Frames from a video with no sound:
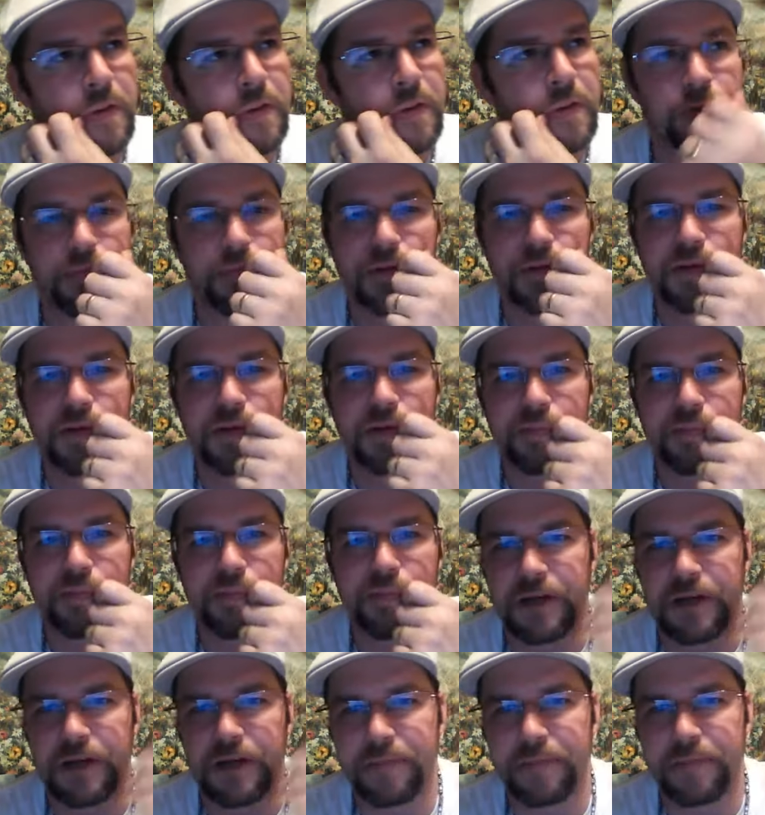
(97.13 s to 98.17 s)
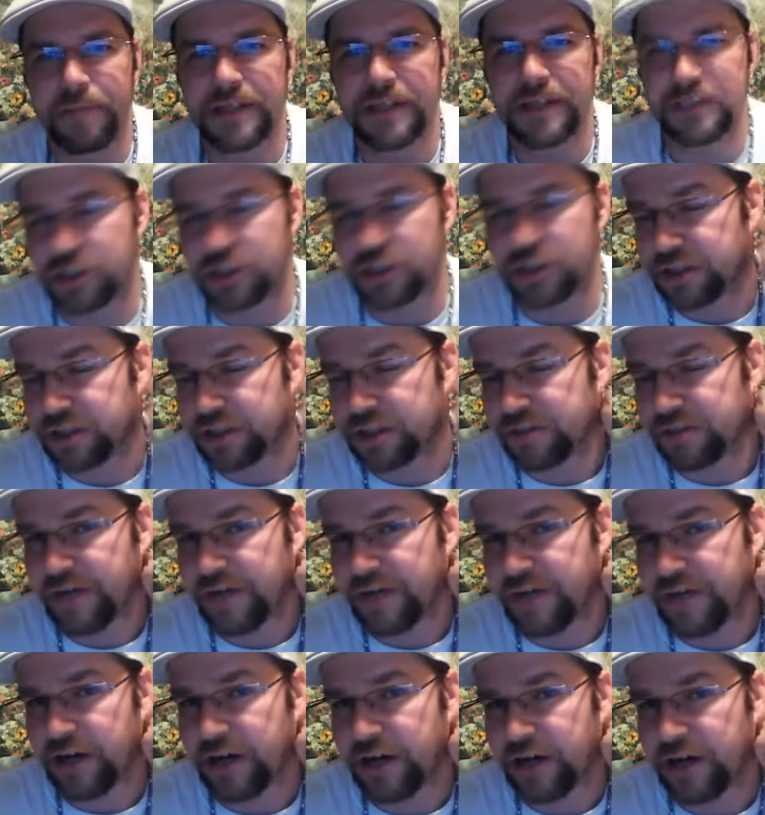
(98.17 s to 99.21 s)
you pretty much got a basic gist of how
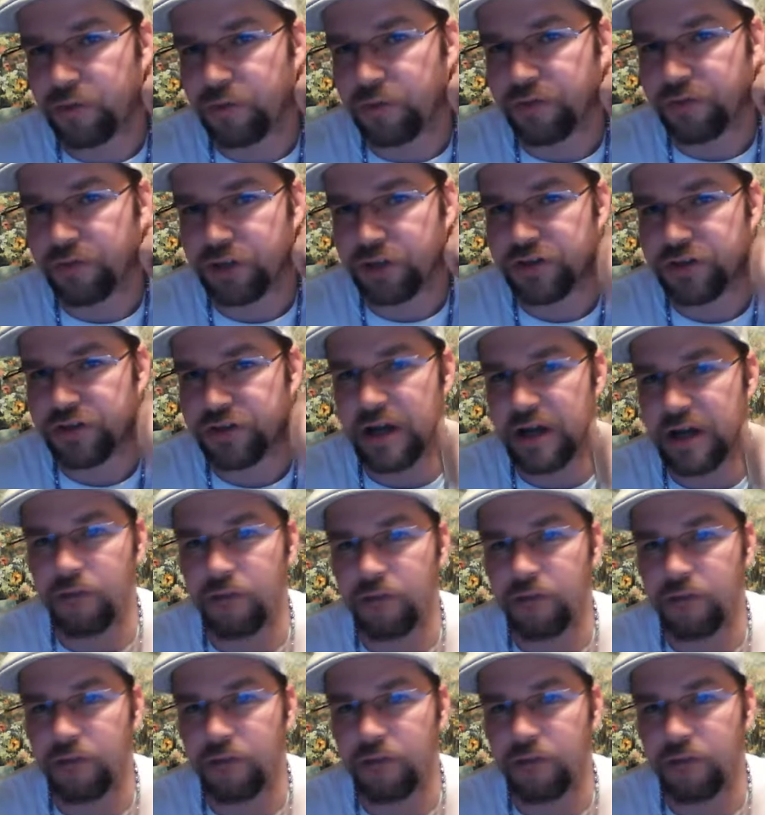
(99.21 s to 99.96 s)
to do it for yourself.